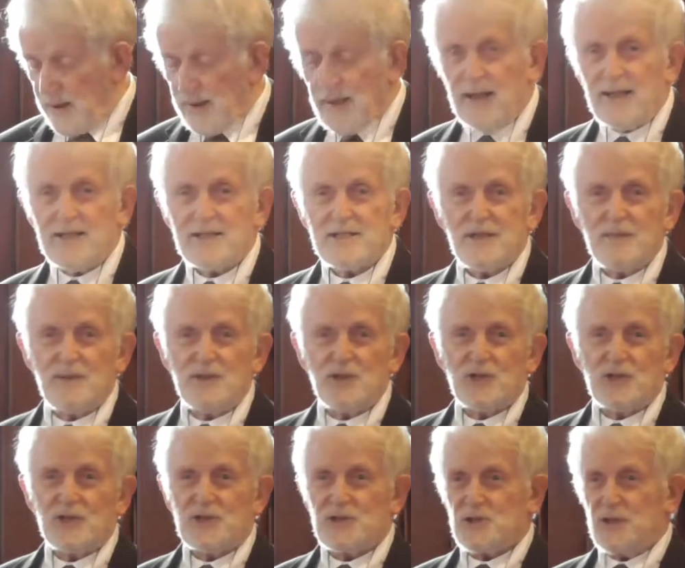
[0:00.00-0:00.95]
Last time I
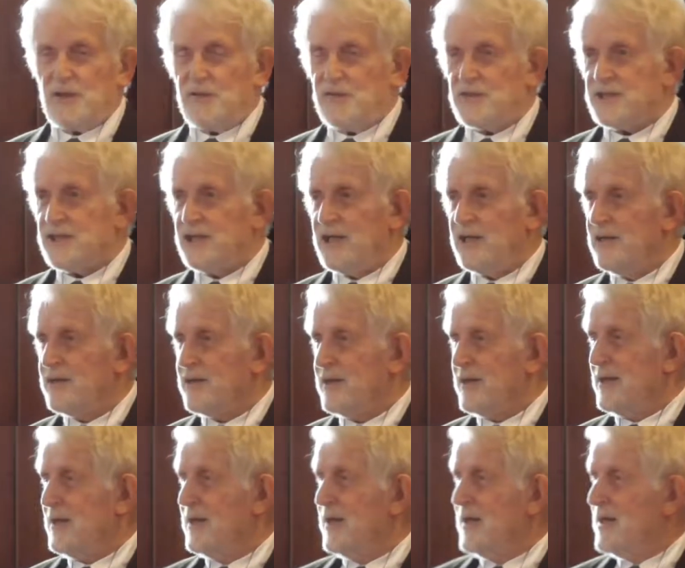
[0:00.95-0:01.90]
took a service here,
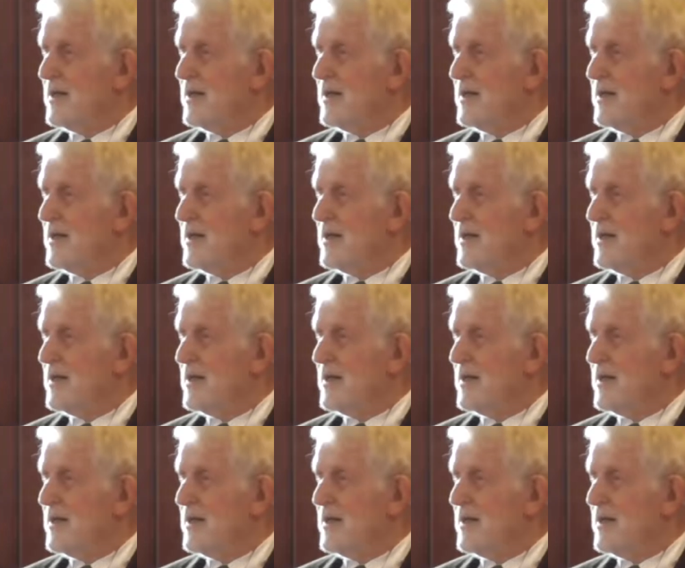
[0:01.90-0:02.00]
the